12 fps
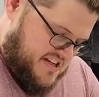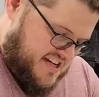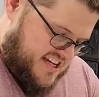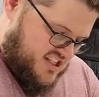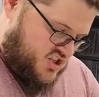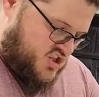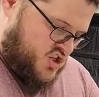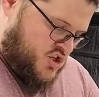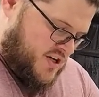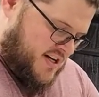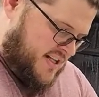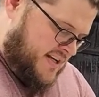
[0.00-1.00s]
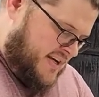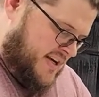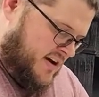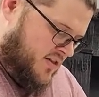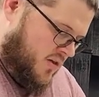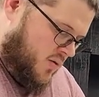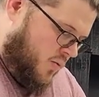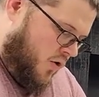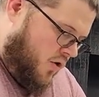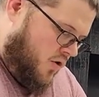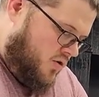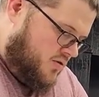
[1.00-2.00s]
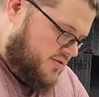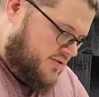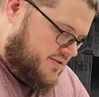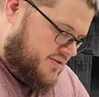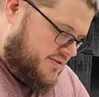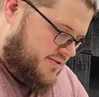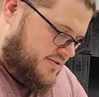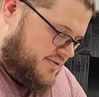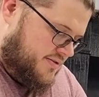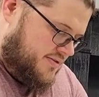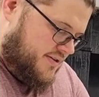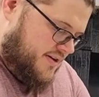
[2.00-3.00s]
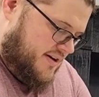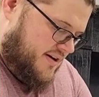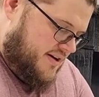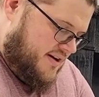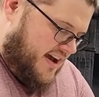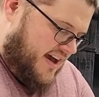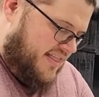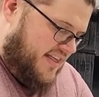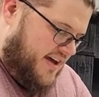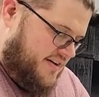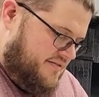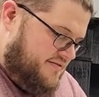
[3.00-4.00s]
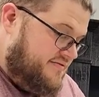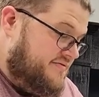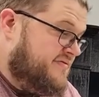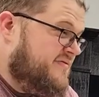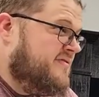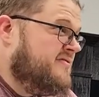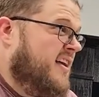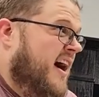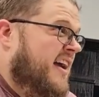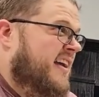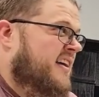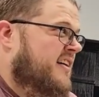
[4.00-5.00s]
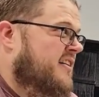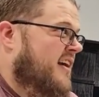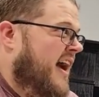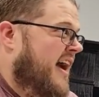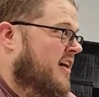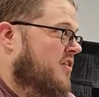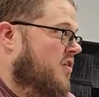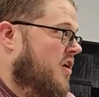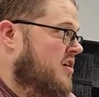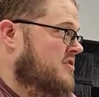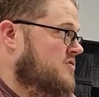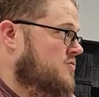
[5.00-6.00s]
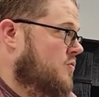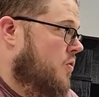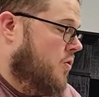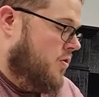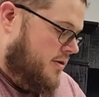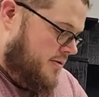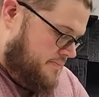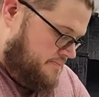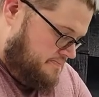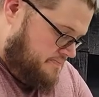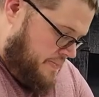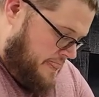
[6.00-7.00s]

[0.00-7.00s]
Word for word: It's trickling down the walls. And then I hear Angron's roar.